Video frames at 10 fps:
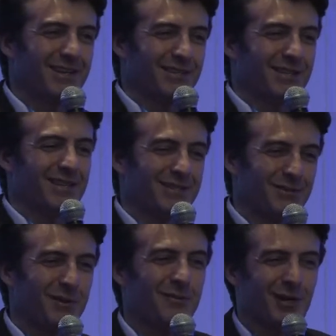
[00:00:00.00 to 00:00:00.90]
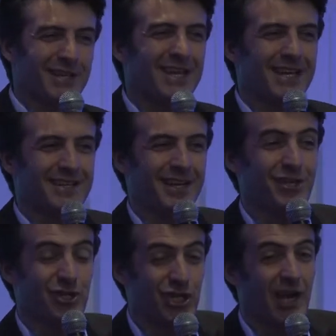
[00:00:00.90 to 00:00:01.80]
since we were a kid
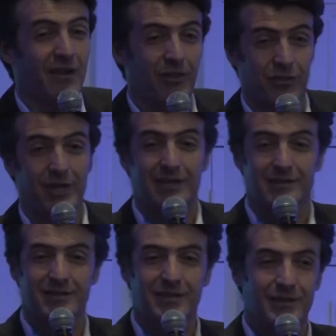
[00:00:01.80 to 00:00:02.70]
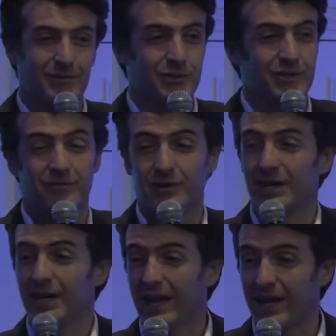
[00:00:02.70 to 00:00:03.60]
in sharing things, which is very
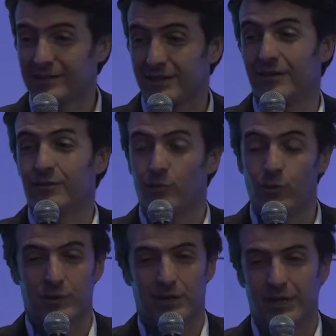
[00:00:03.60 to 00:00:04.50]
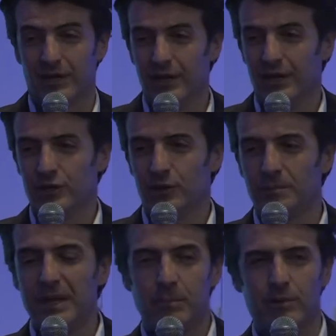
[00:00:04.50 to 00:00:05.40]
nice and rewarding. So
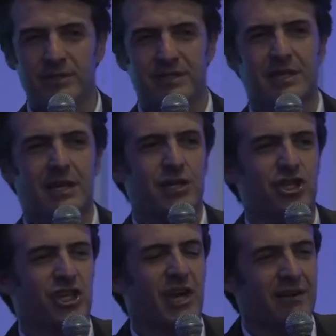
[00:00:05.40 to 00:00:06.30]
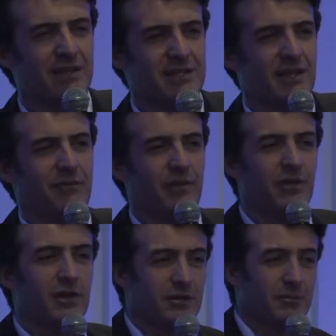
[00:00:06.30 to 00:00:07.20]
people start sharing stuff in
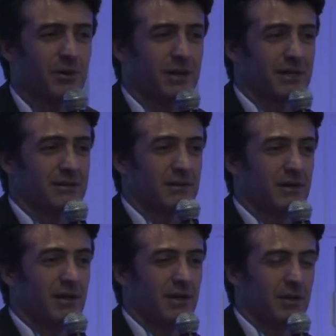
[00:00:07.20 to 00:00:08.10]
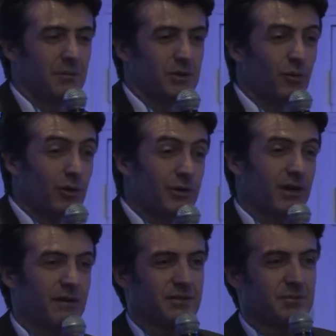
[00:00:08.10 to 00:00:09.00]
the enterprise. But Google
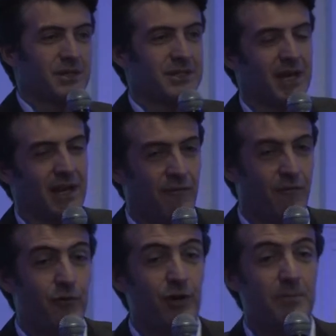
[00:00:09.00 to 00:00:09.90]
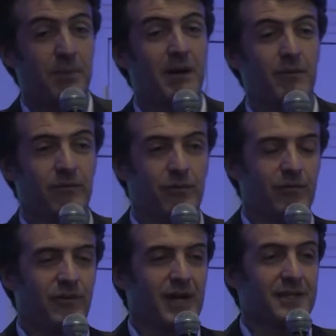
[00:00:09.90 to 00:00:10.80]
Drive is basically a very powerful
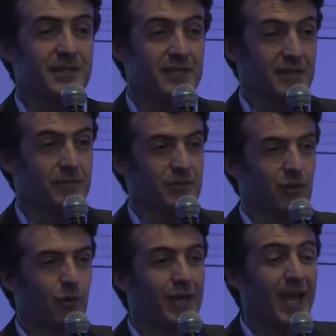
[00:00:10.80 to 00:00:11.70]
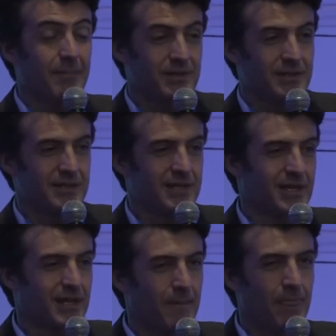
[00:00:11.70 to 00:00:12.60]
file system. So what happens is
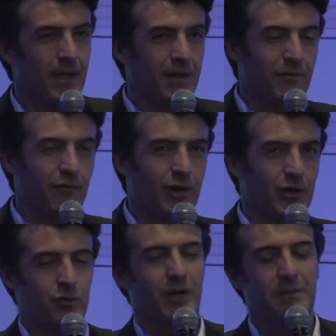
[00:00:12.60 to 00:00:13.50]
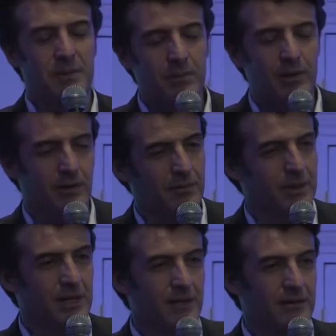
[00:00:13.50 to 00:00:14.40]
that if you are a 20 people
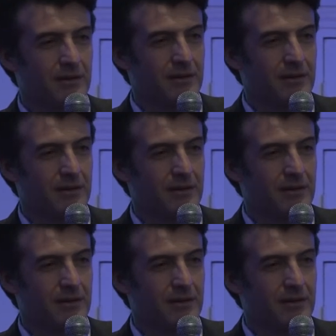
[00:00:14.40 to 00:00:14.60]
company,